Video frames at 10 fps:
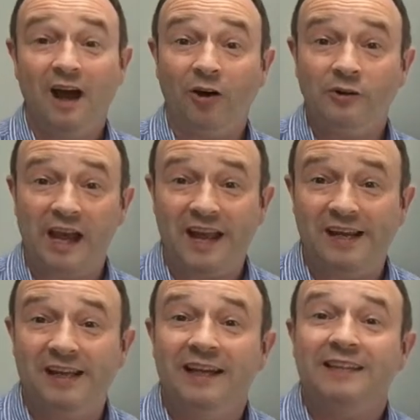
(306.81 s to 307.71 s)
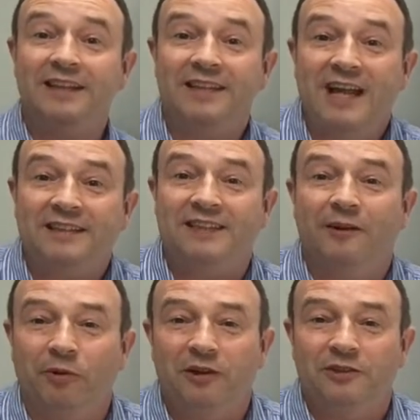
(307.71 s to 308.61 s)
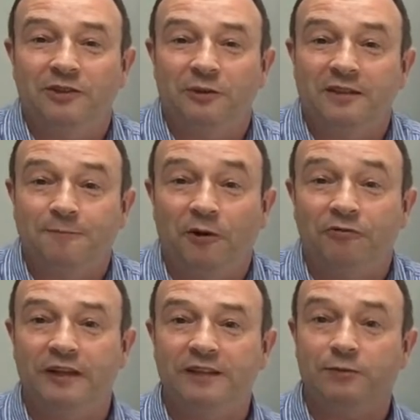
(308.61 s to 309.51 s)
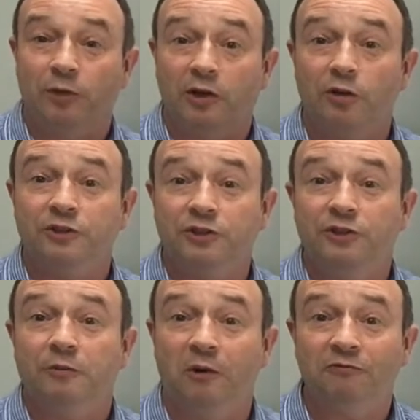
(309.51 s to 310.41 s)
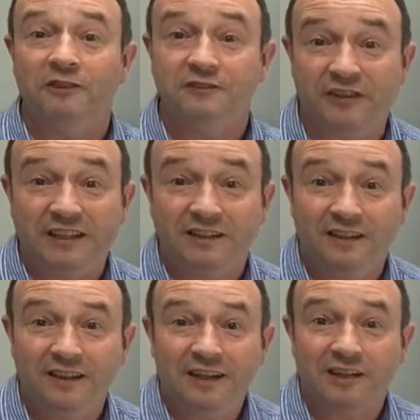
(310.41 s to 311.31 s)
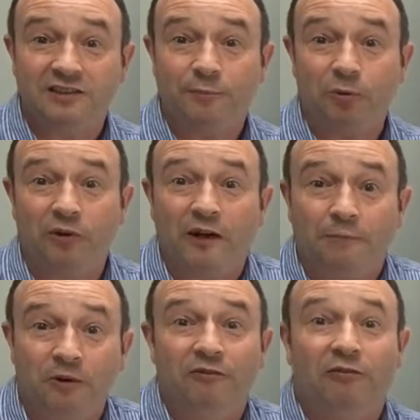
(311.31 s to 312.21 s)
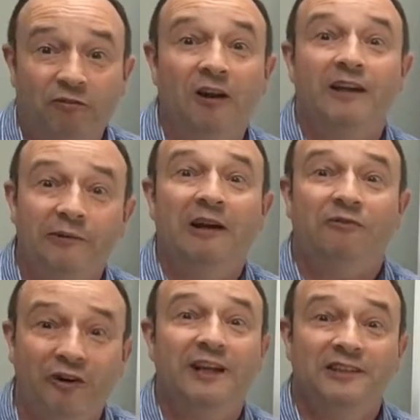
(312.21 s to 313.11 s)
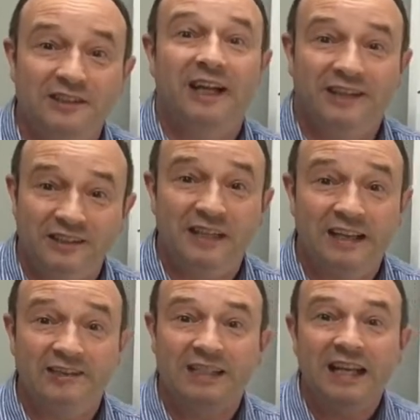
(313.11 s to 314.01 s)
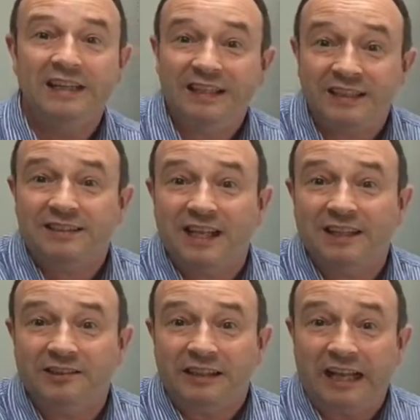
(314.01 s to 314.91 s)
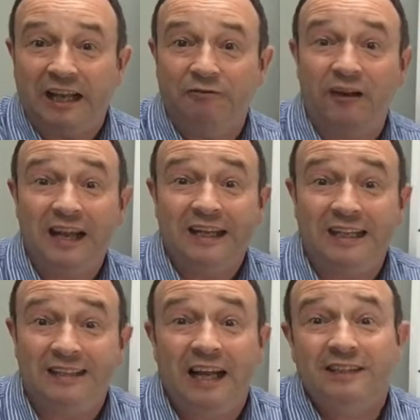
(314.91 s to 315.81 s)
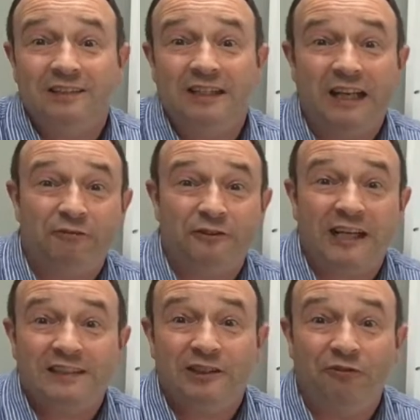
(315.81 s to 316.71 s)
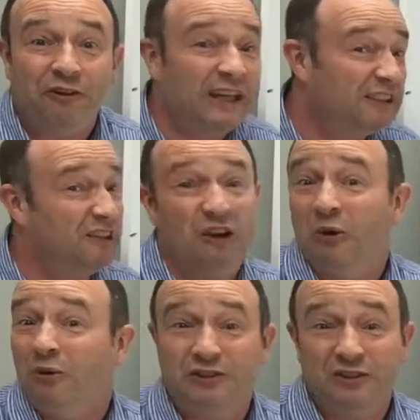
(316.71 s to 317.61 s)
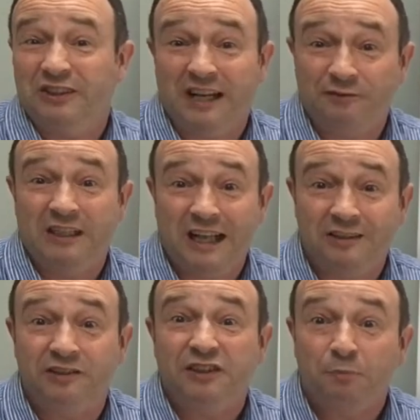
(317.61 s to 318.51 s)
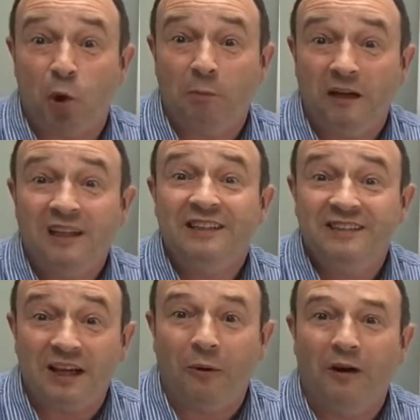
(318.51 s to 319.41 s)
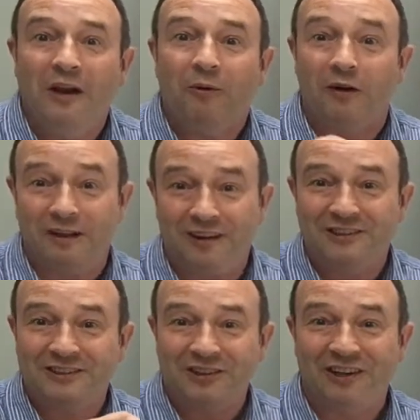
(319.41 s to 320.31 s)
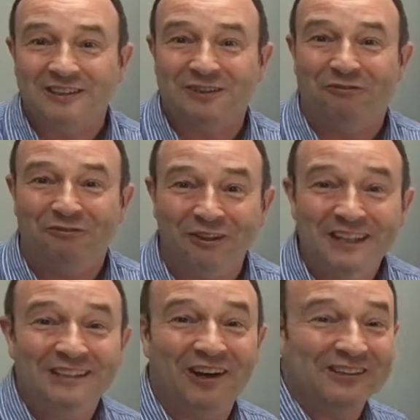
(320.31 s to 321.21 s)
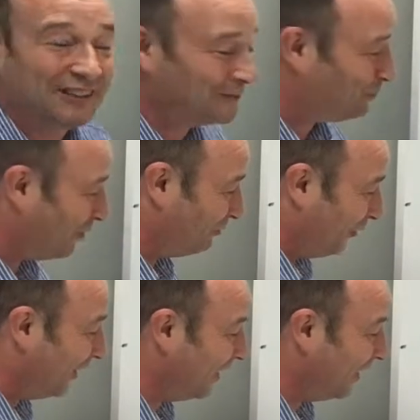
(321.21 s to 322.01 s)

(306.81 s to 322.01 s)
Okay, the next thing we're going to do in this puffin is we're going to do the puffin's feet. Because the poor old puffin are flying around for ages and ages and ages. Needs to land on the cliff. Can it land on the cliff when it has no feet? No, it doesn't have to land on its bum. So we're going to draw some feet on this puffin.